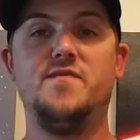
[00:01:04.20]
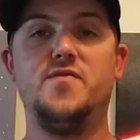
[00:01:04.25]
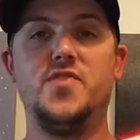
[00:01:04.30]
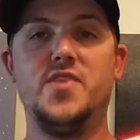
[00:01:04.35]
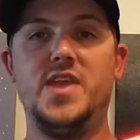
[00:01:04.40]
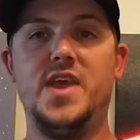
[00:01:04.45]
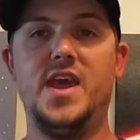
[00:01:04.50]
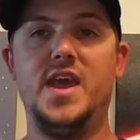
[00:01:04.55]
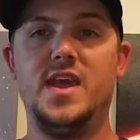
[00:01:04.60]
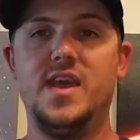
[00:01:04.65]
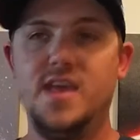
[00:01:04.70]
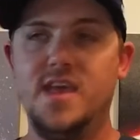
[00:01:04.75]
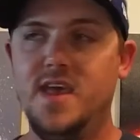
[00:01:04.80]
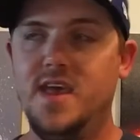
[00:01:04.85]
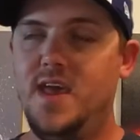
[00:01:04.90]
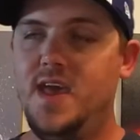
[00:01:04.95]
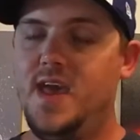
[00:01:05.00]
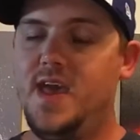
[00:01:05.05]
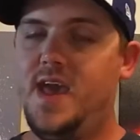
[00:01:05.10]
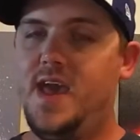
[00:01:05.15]
for the day,
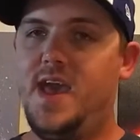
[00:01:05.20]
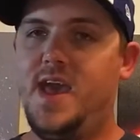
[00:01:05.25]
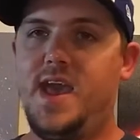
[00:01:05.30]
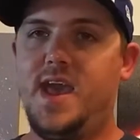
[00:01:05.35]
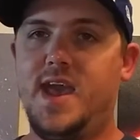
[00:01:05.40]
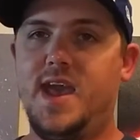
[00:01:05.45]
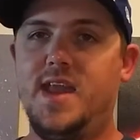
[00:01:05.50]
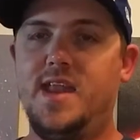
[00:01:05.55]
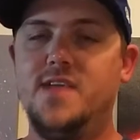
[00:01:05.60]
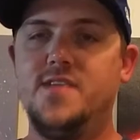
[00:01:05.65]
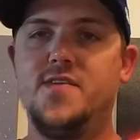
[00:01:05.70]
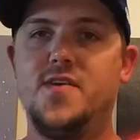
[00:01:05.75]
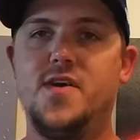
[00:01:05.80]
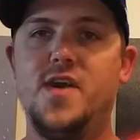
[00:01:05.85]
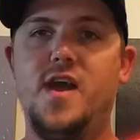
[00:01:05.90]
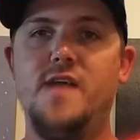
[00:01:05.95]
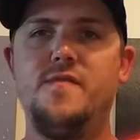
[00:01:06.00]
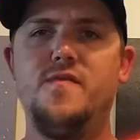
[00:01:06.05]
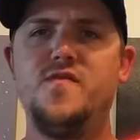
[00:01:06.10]
and I took off.